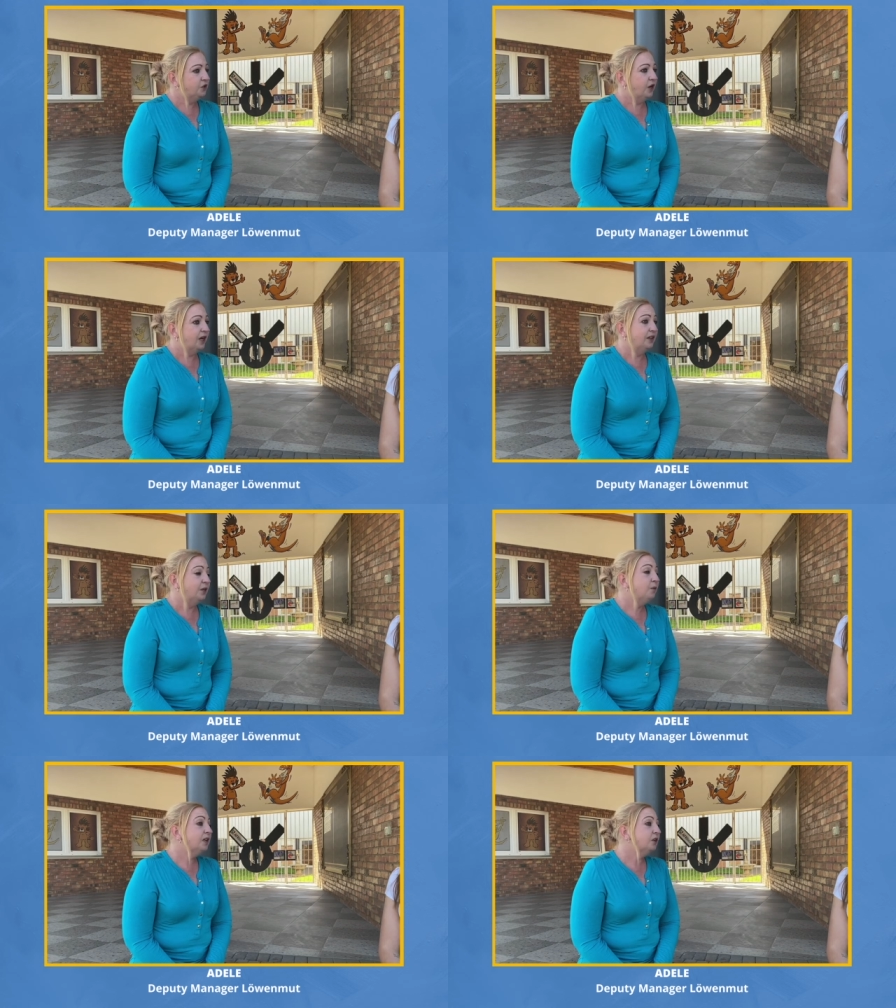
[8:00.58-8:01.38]
So, and
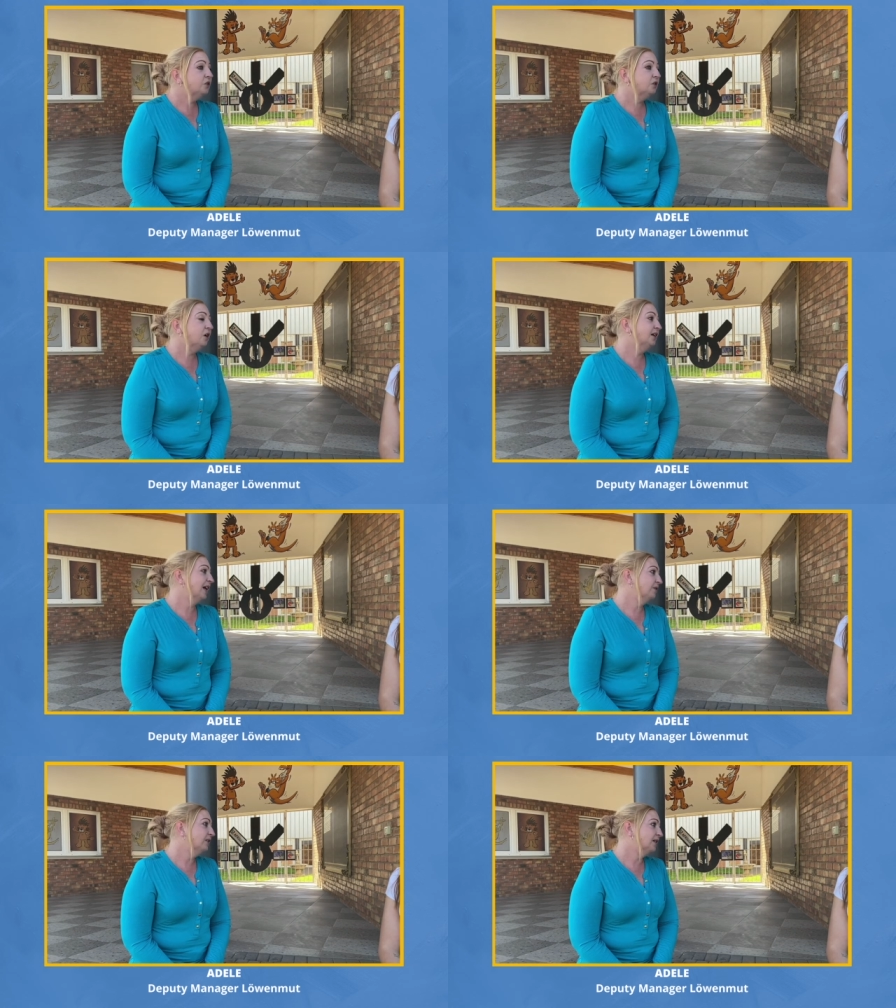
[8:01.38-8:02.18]
then we need to start
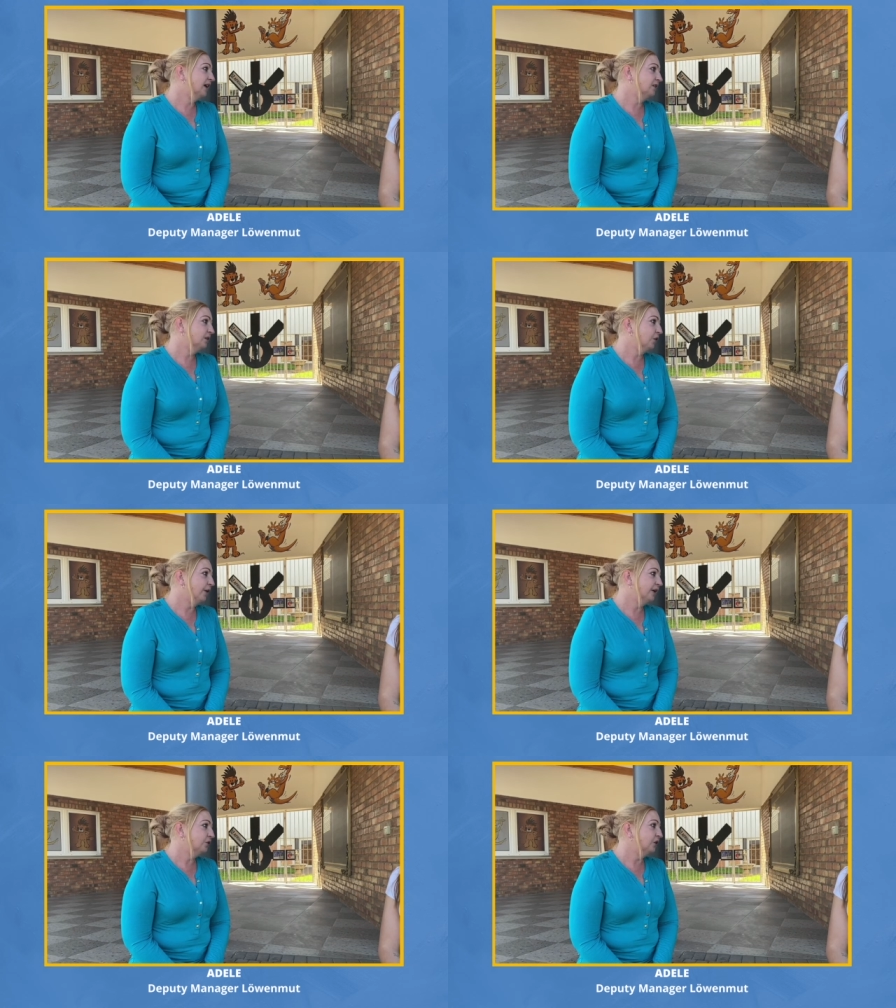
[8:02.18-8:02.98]
advertising,
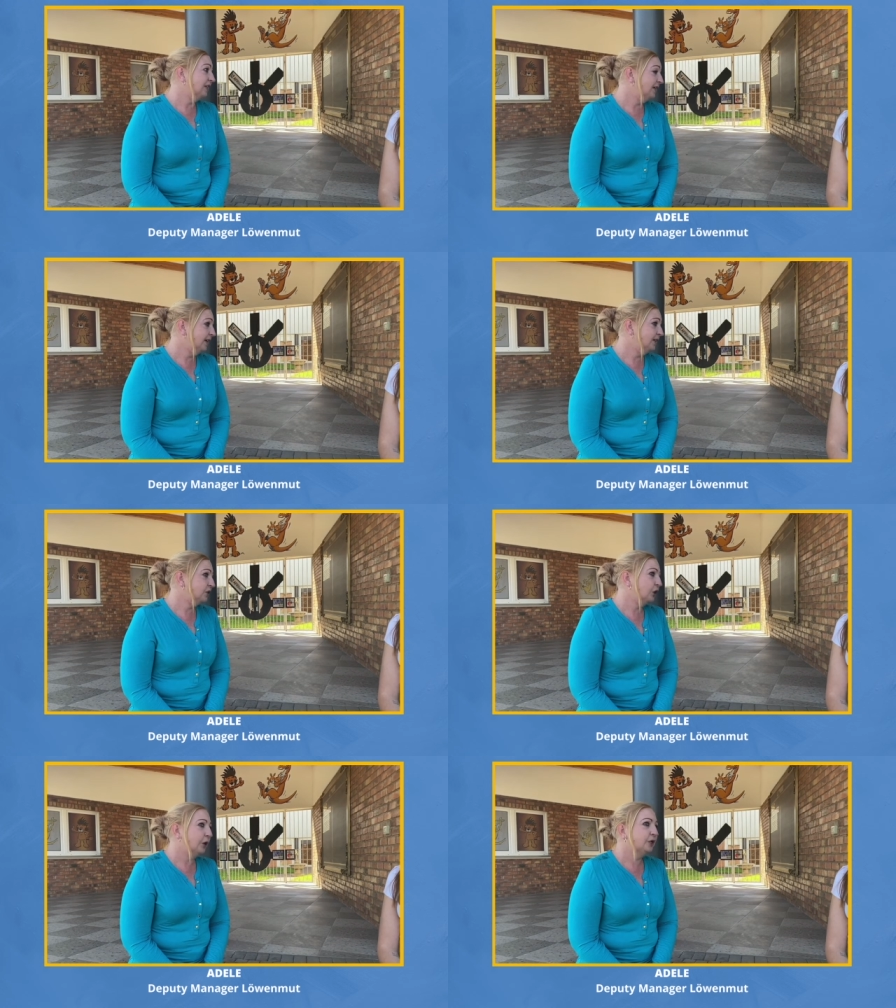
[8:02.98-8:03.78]
going to
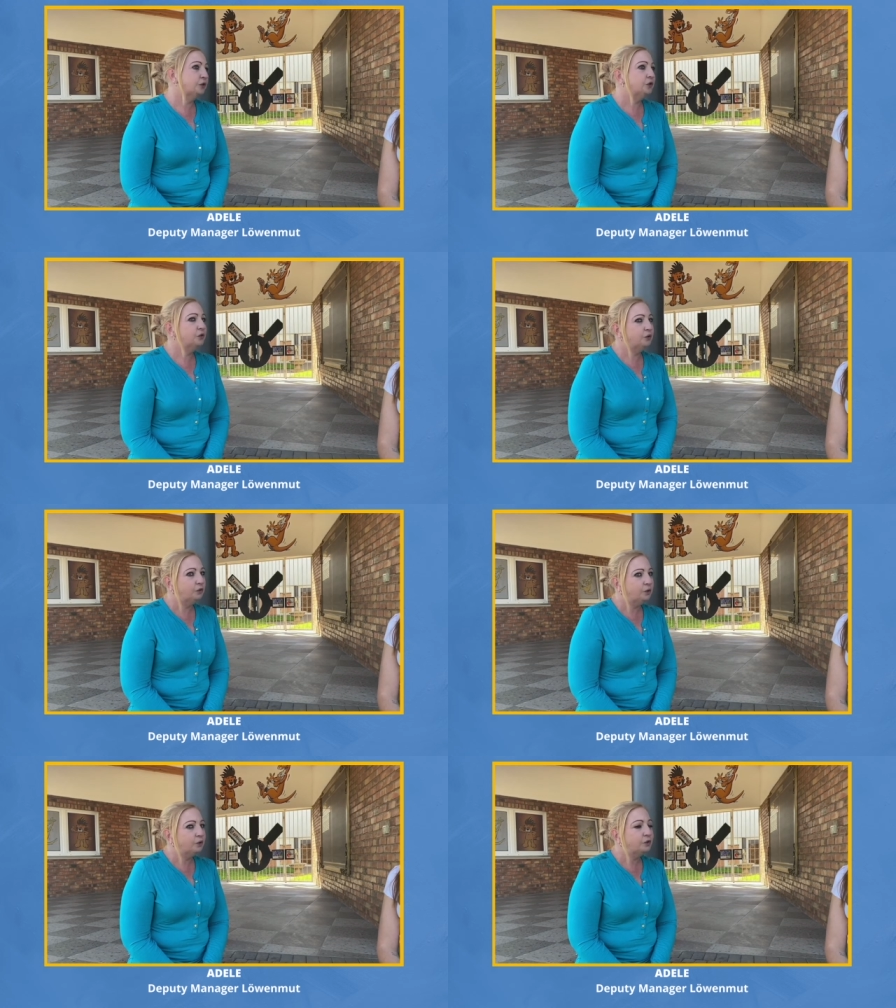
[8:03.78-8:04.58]
clinics, going to
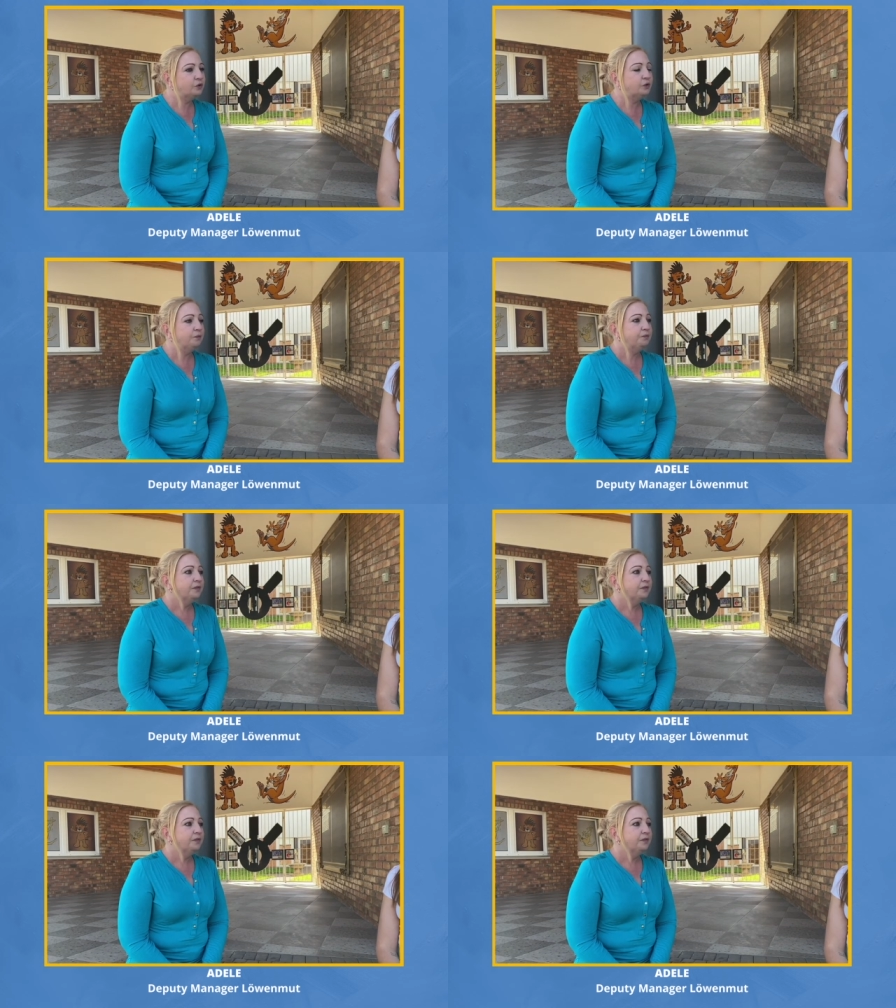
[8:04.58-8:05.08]
schools,